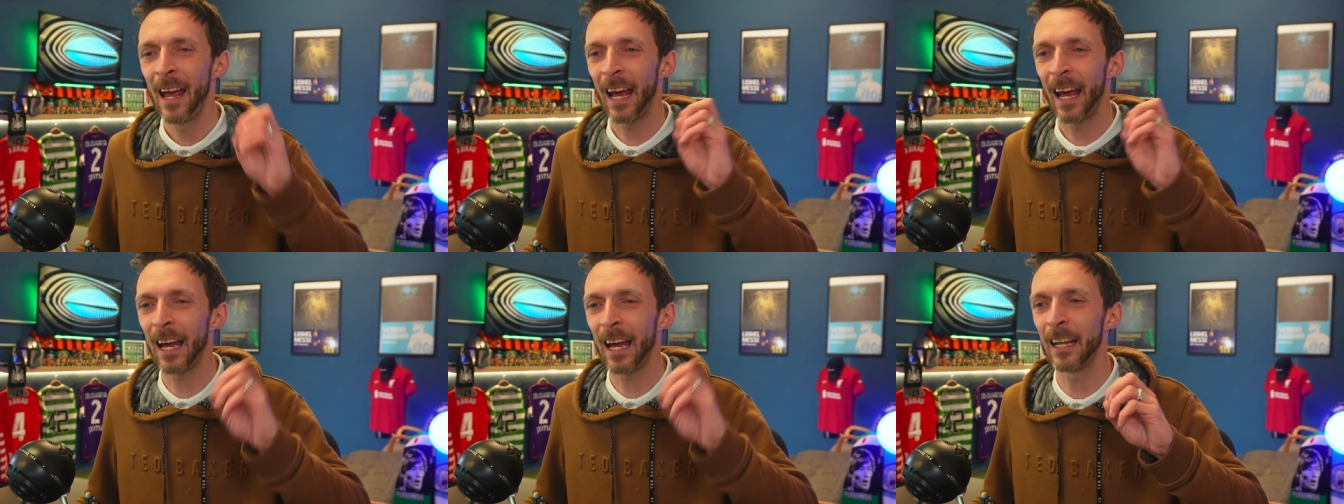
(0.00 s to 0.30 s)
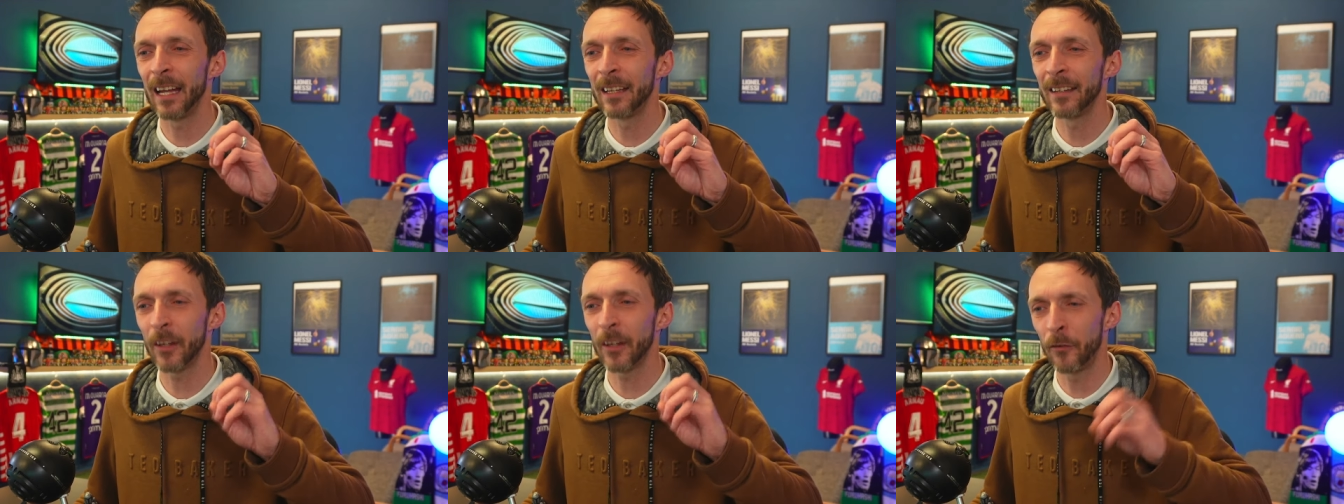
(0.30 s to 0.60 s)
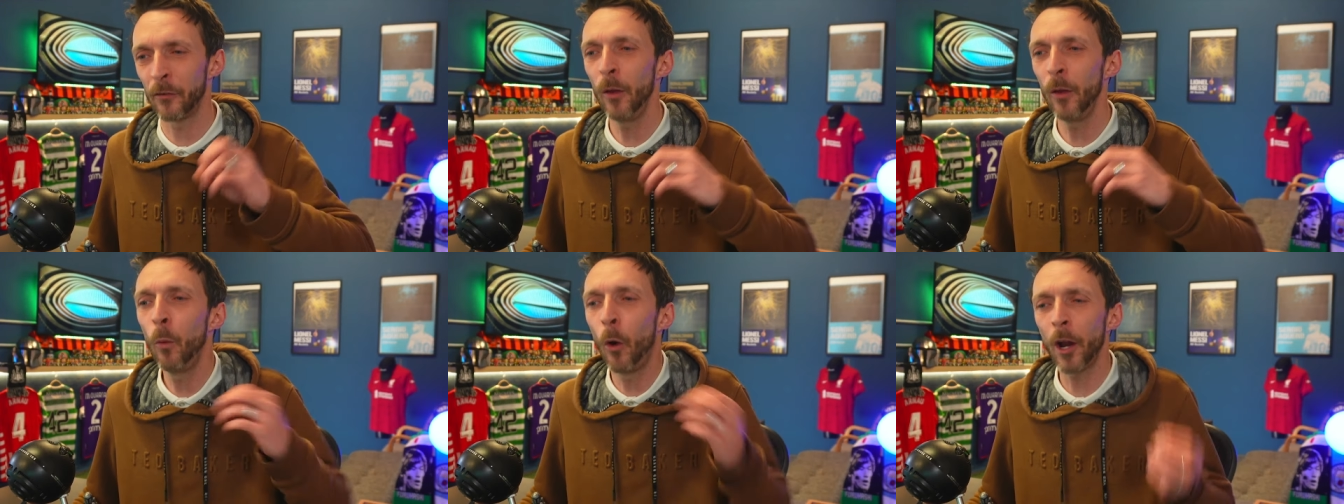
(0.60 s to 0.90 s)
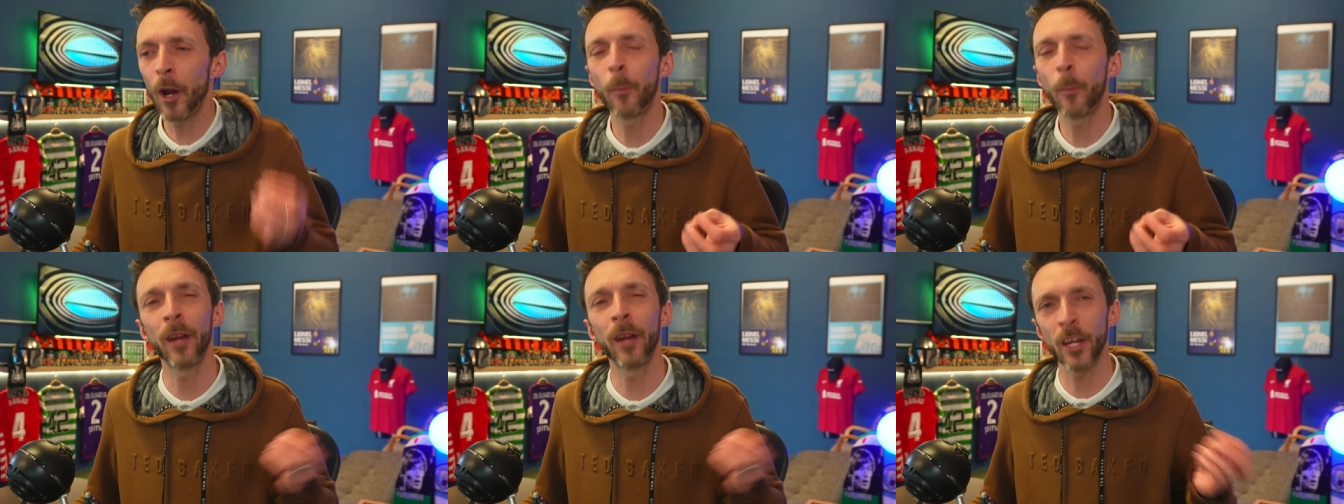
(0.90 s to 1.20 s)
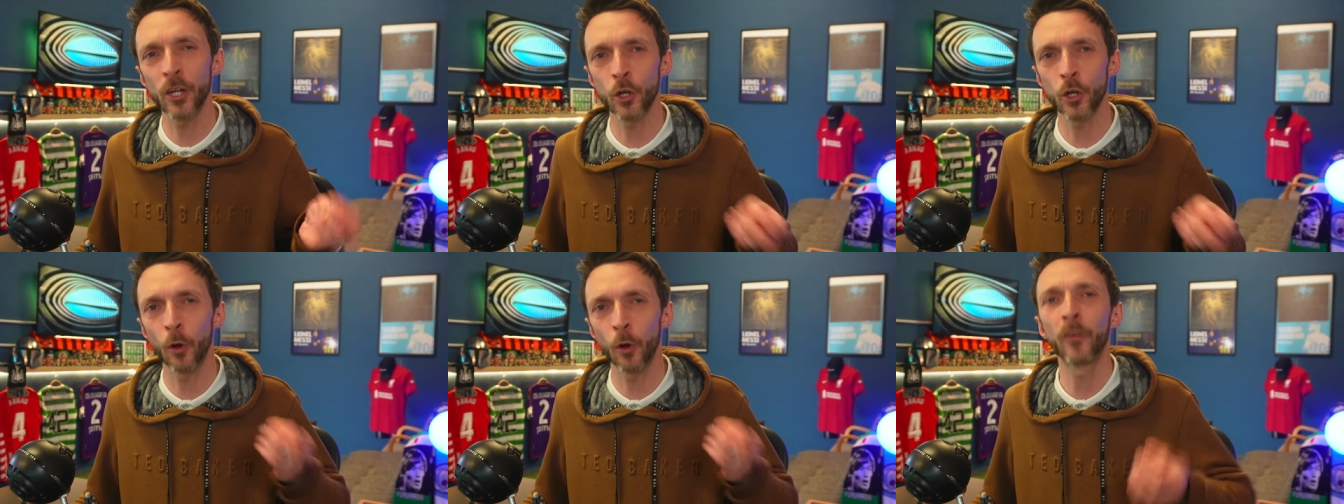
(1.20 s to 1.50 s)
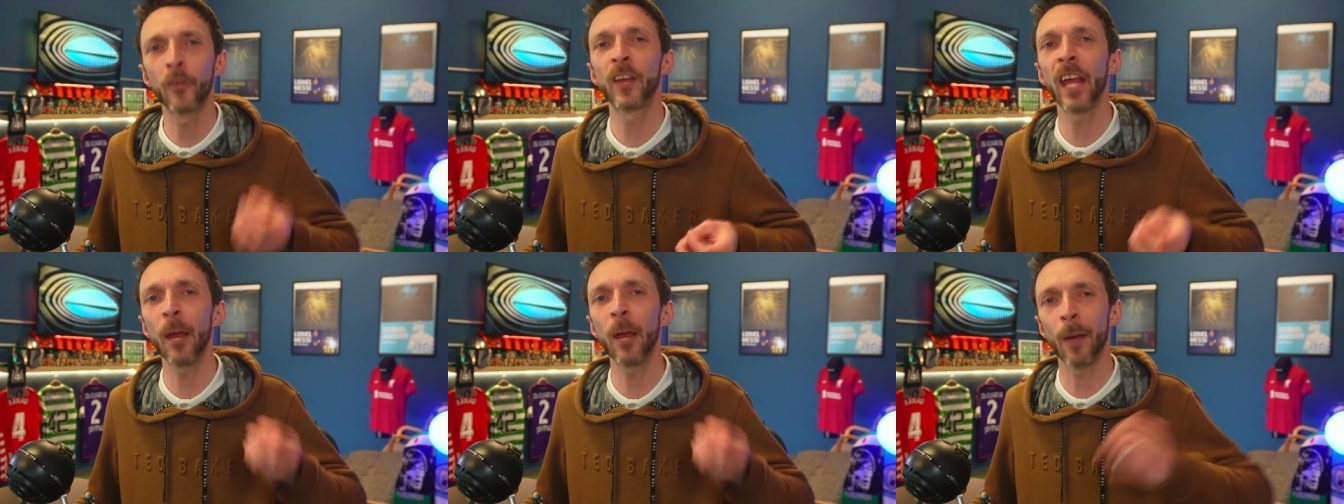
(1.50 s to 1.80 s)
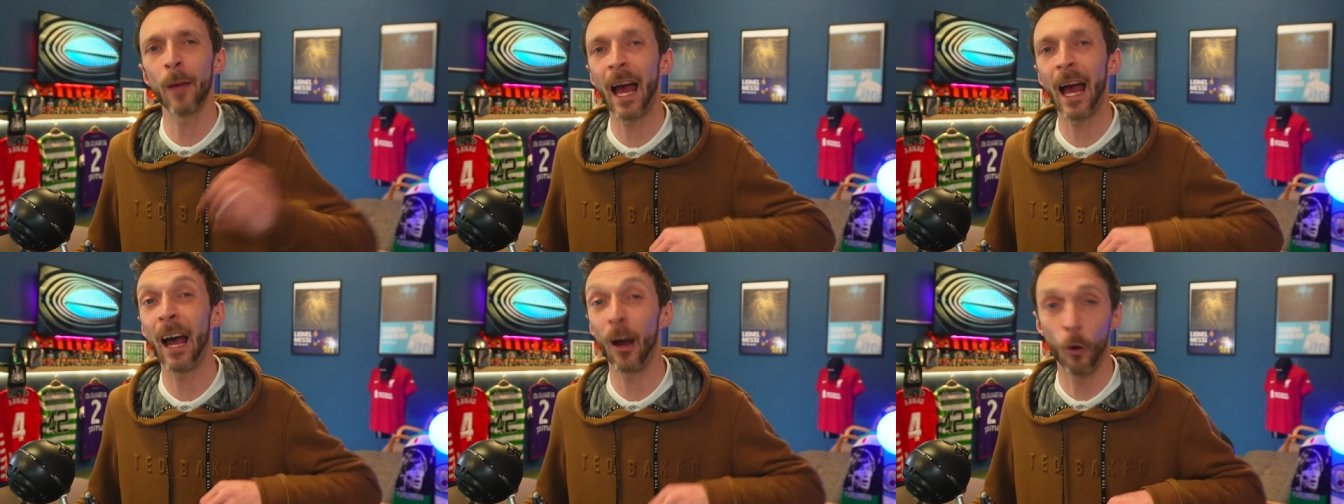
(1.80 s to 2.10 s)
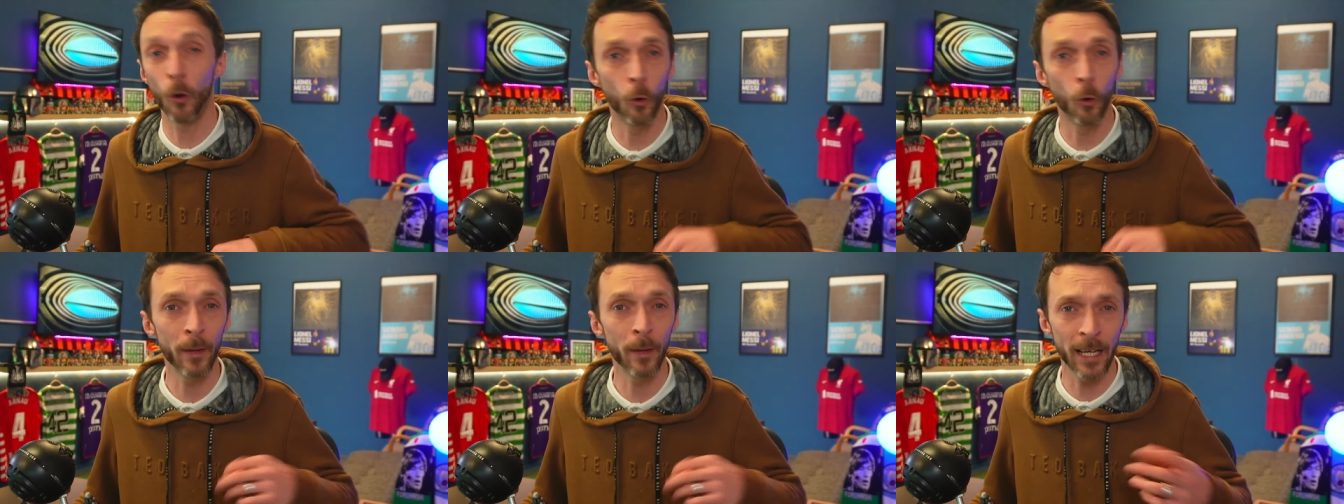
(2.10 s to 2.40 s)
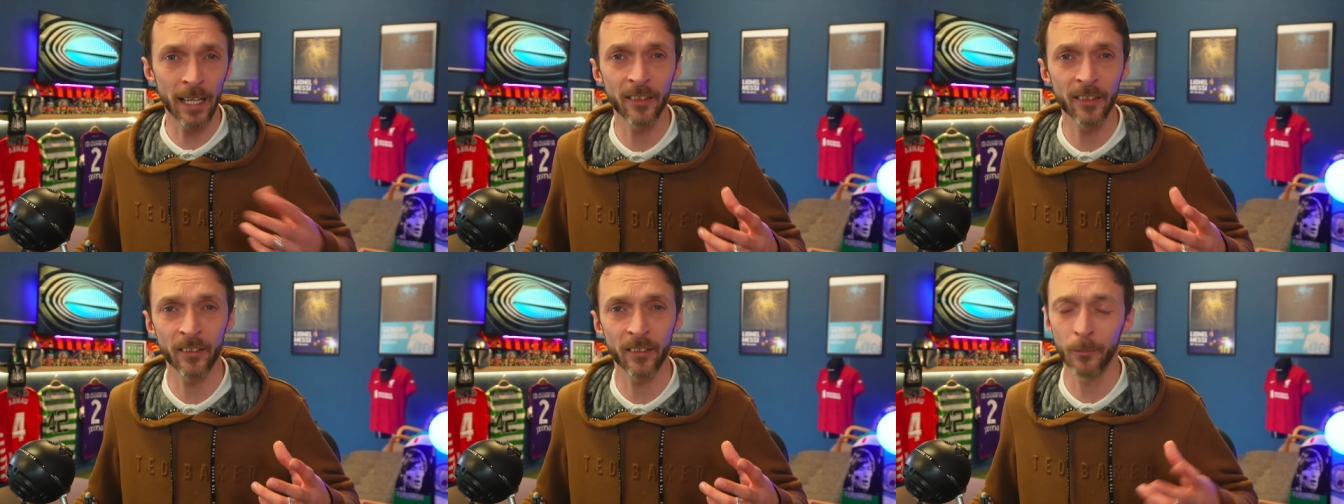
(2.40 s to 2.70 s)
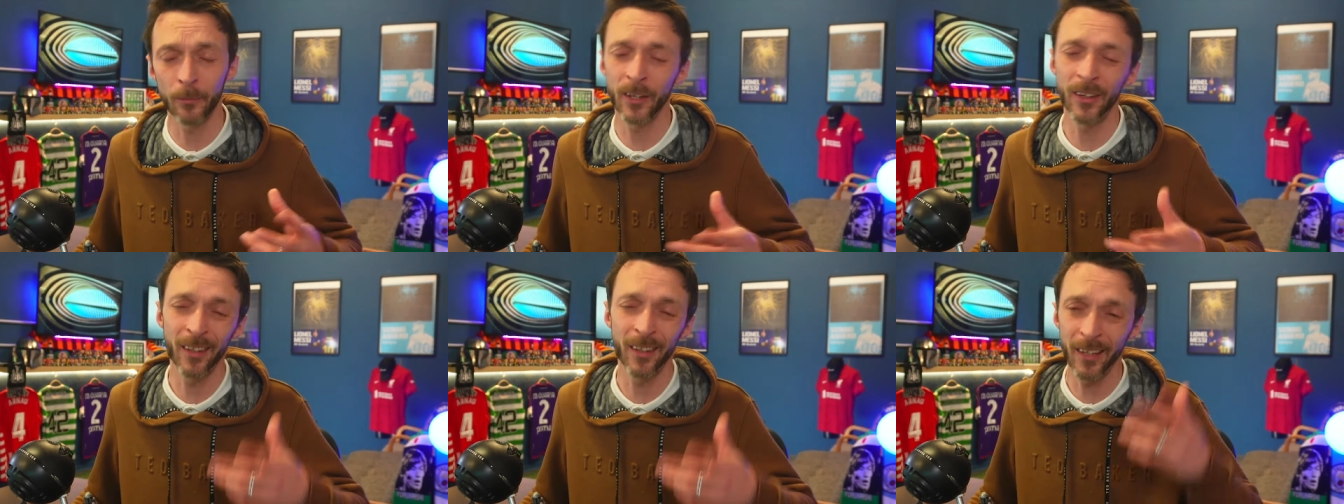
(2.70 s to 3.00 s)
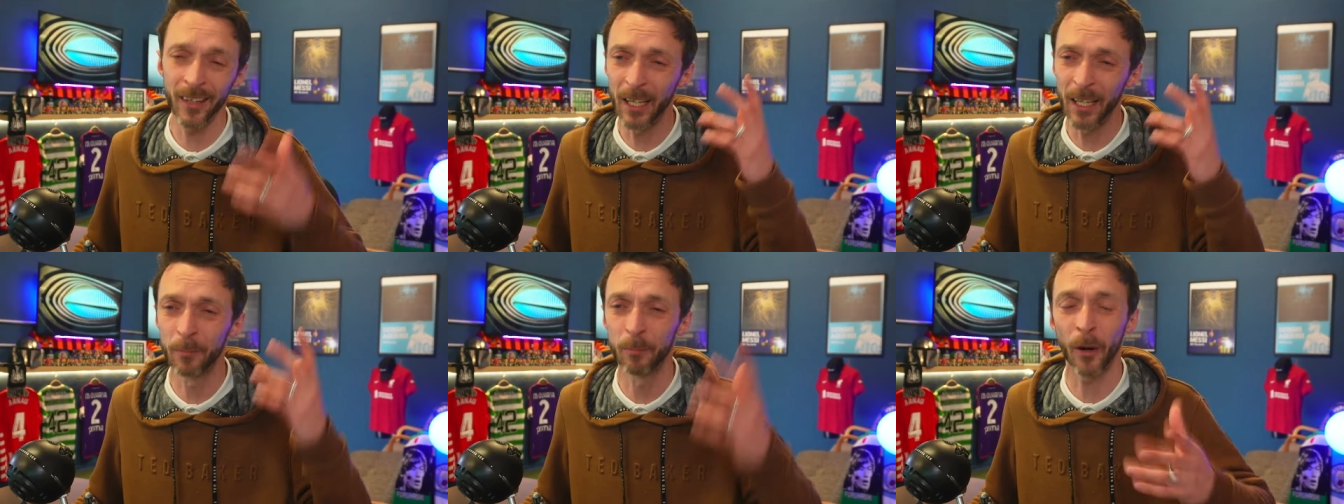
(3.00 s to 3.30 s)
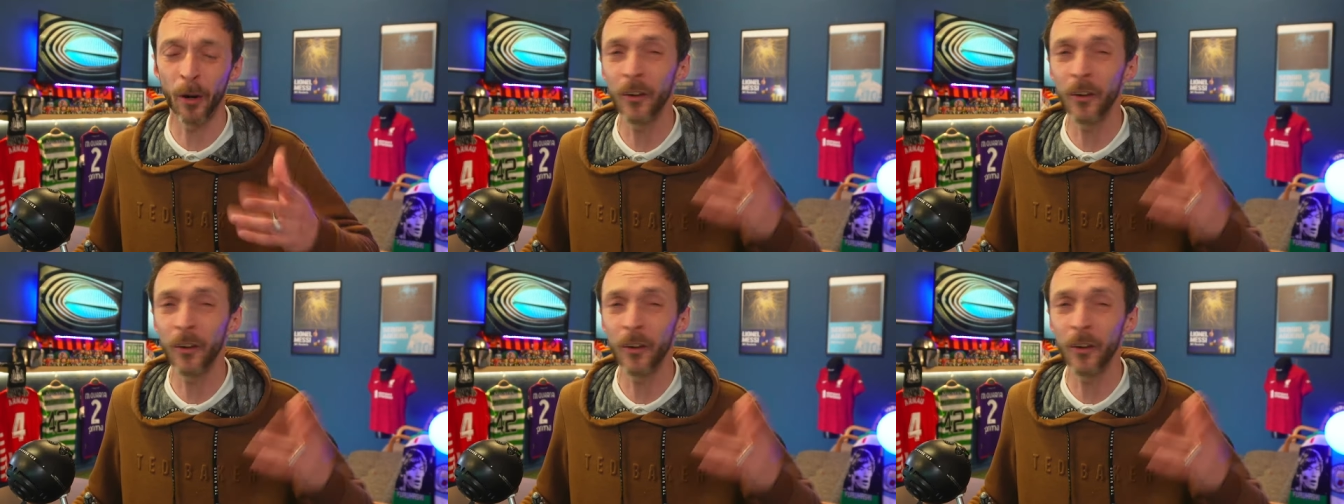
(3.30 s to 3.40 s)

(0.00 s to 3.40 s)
And if they want a pressure off game at home against somebody in the league,